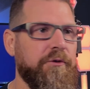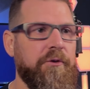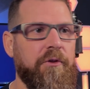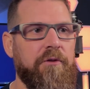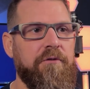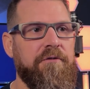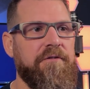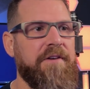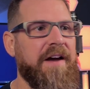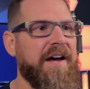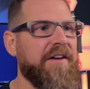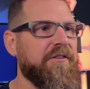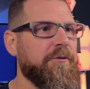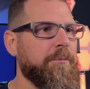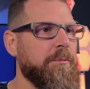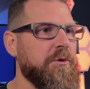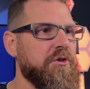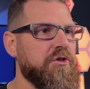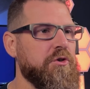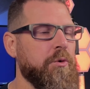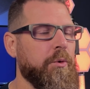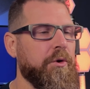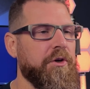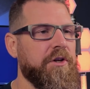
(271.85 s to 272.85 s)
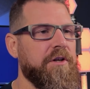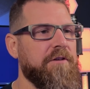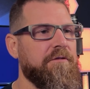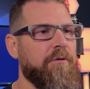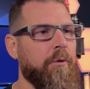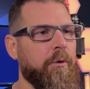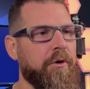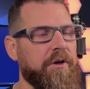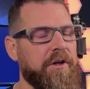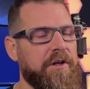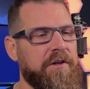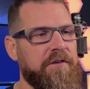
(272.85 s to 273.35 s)
for the vast majority of
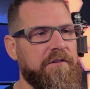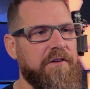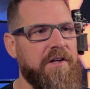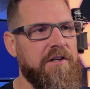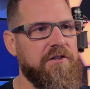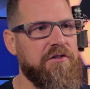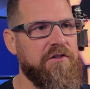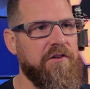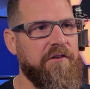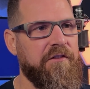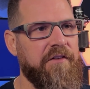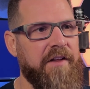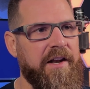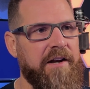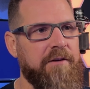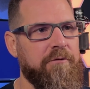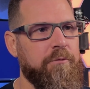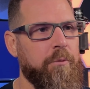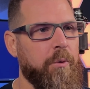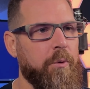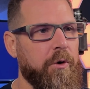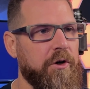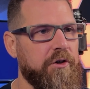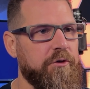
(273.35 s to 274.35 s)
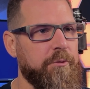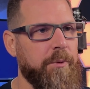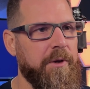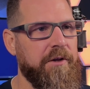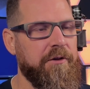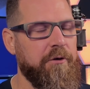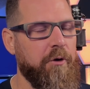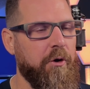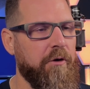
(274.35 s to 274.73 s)
organizations that I've worked with